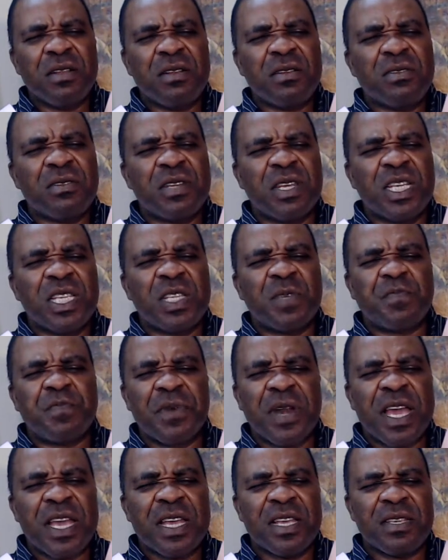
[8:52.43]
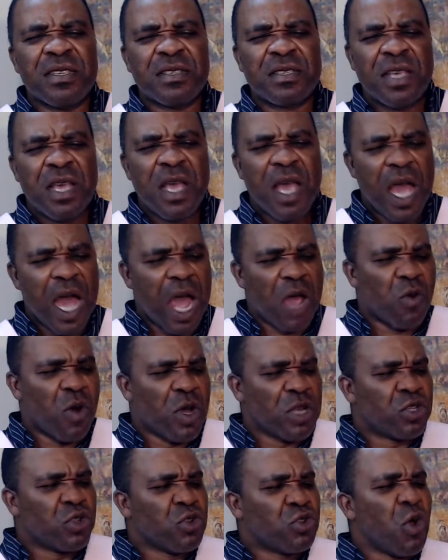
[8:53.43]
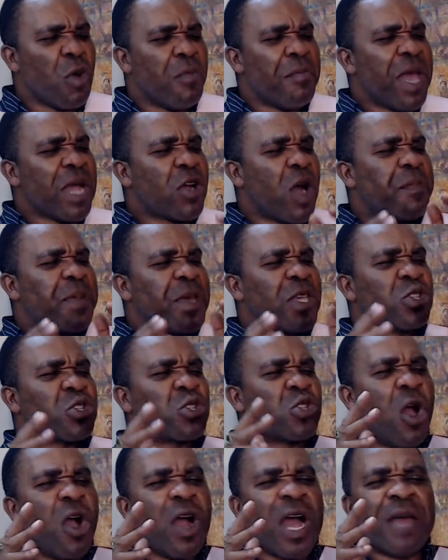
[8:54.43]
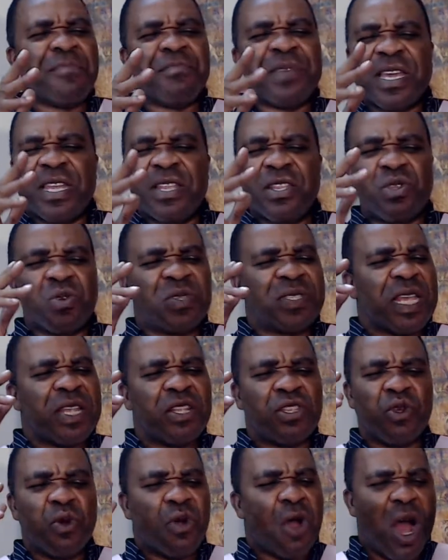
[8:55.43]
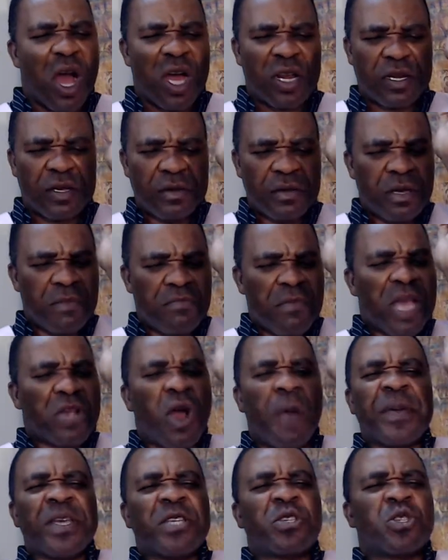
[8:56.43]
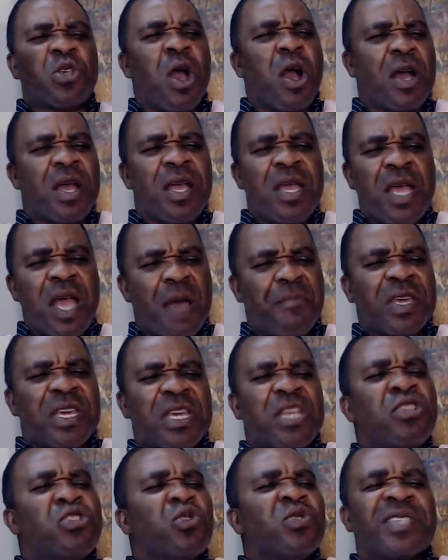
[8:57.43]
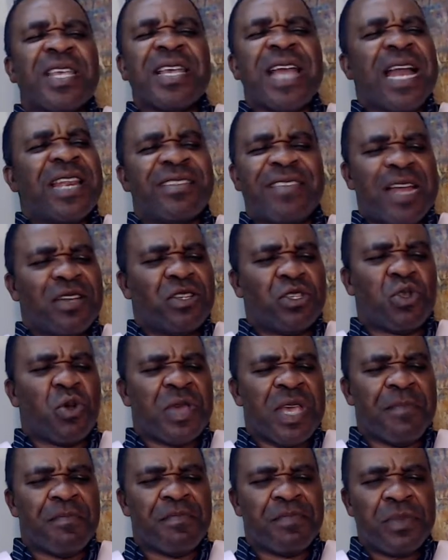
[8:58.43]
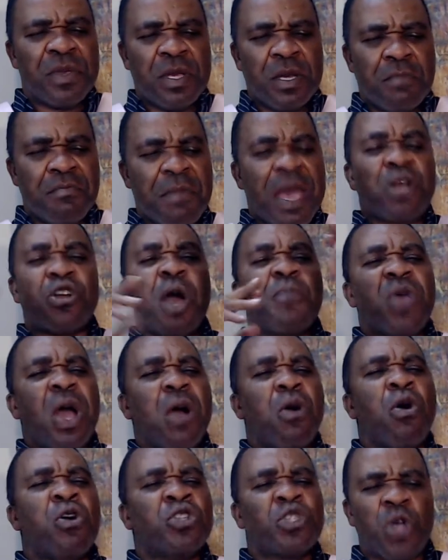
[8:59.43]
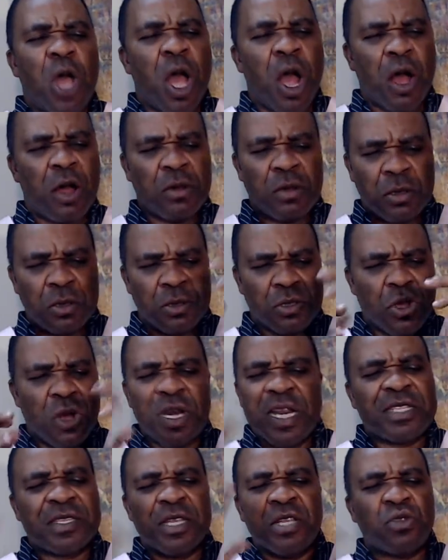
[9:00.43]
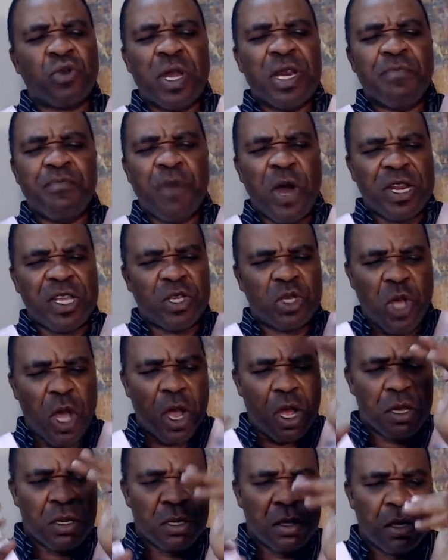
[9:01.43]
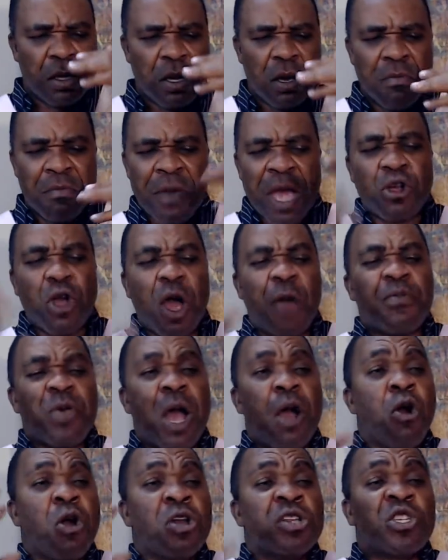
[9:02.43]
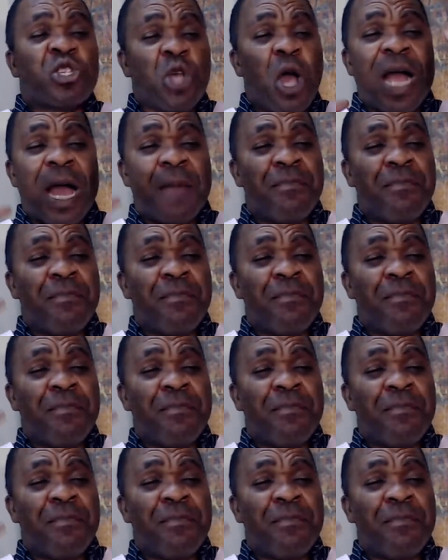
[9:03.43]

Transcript: this place. I want you to make up a song and begin to sing to God. Make up a song and begin to sing and dance to him. Make up your own song. Don't listen to anybody's song. Make up your own song and